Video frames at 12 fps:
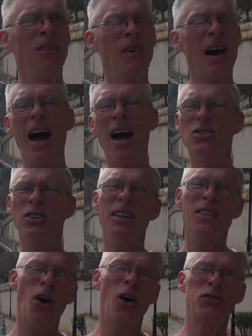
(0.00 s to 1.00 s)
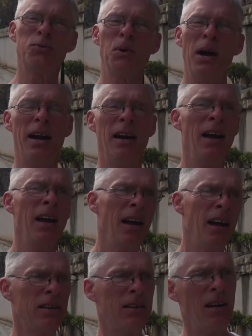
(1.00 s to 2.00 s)
Well, actually, they all spread it.
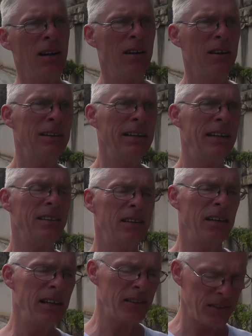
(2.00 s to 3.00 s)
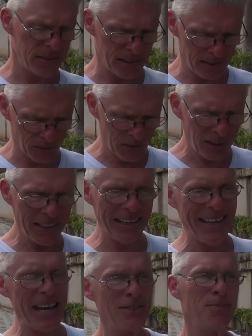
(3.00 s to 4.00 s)
It really
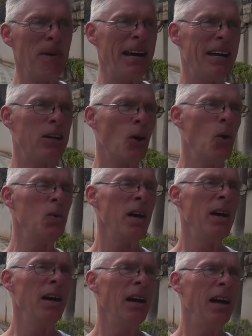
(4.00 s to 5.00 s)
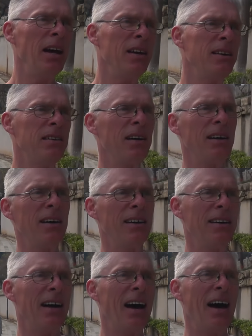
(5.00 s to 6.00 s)
gets my goat, and
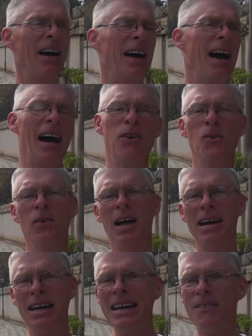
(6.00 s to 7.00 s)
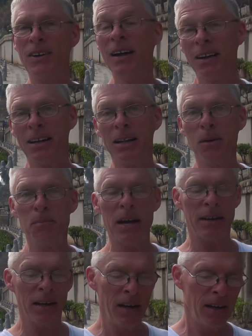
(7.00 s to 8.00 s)
I don't like it even a little bit.